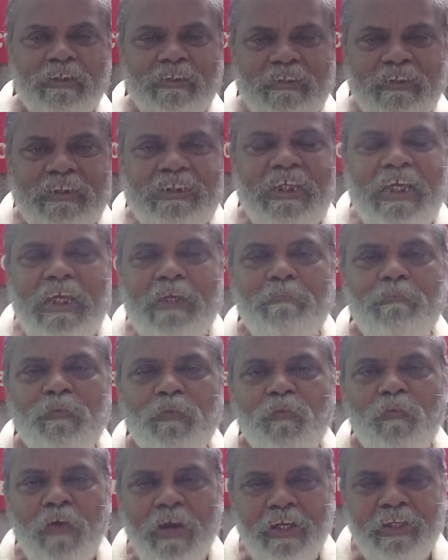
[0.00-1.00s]
same
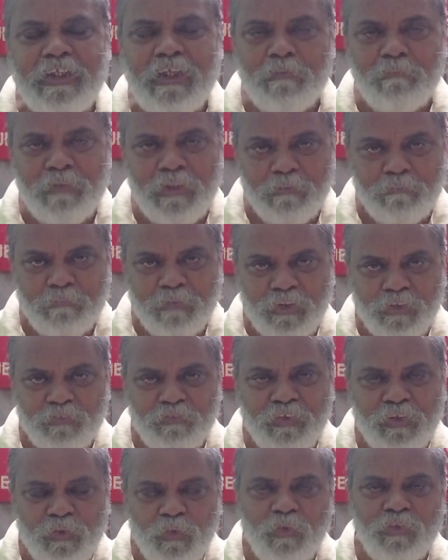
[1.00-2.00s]
quantum numbers.
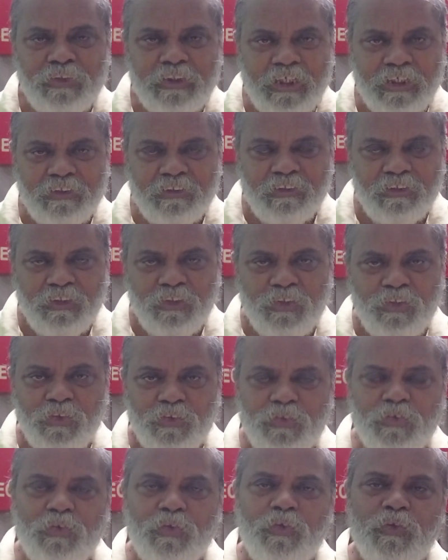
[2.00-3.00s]
We know that.
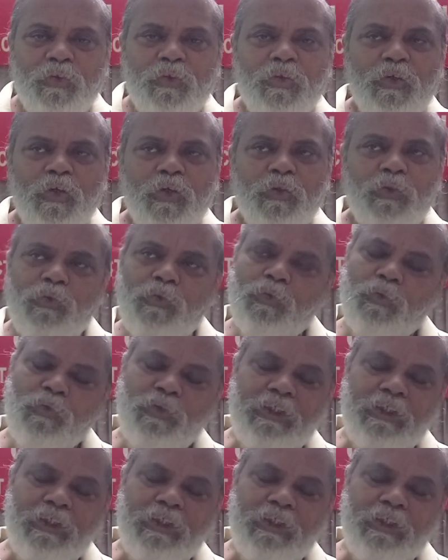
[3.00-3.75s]
So two